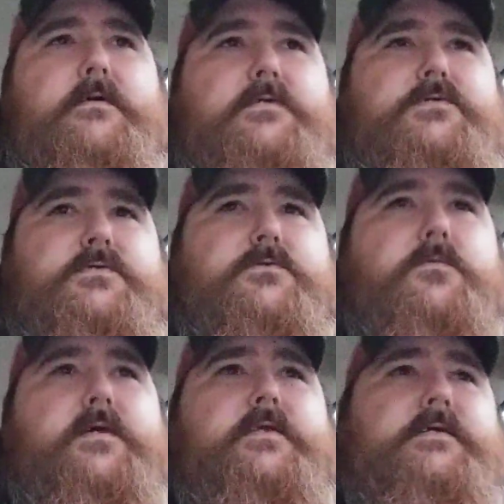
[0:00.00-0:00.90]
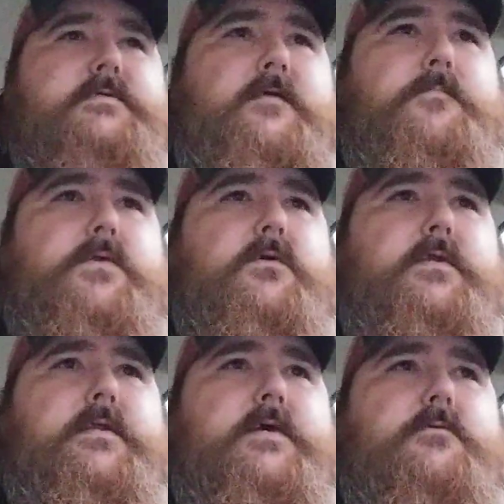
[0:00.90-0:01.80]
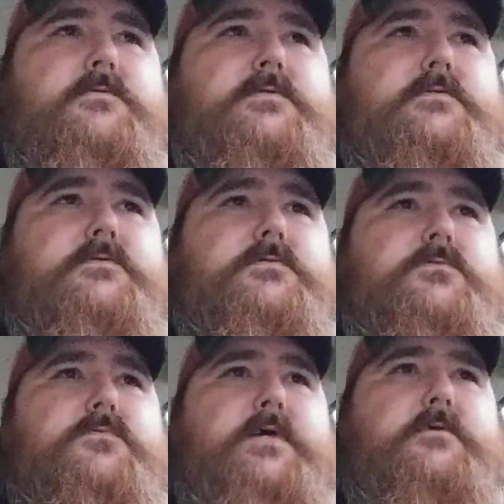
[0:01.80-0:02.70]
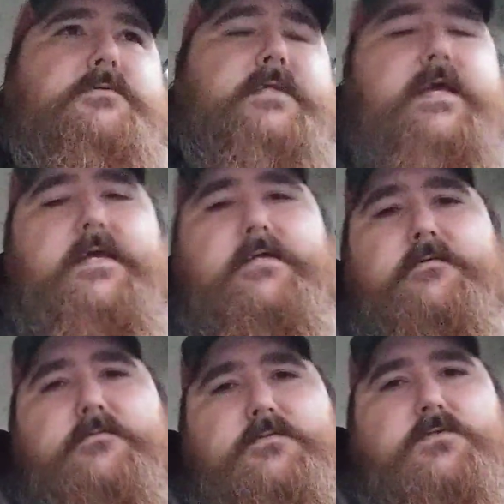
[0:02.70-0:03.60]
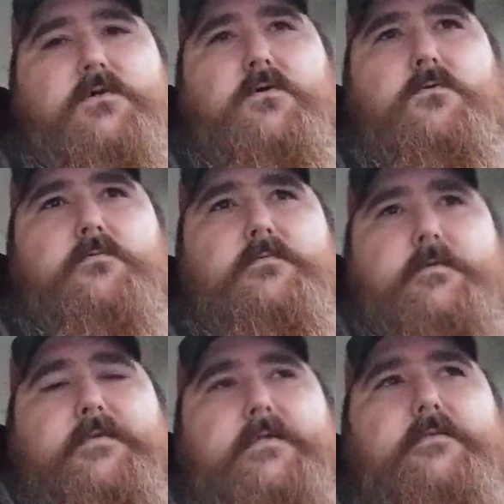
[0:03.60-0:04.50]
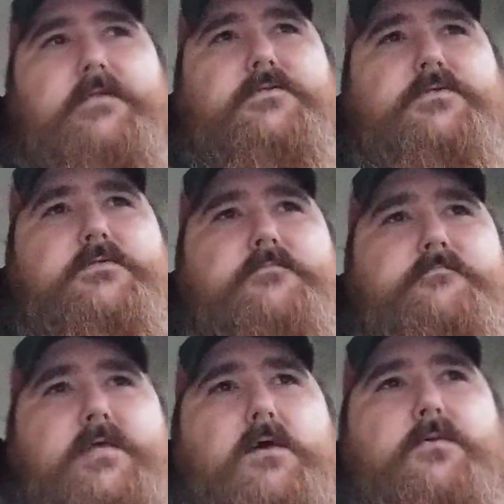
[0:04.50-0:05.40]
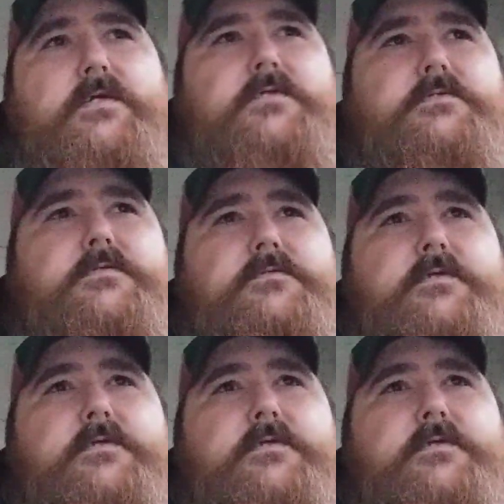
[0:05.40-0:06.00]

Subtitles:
It's just the way it is. I've been on it now since 2008, so I mean, that's just how it is.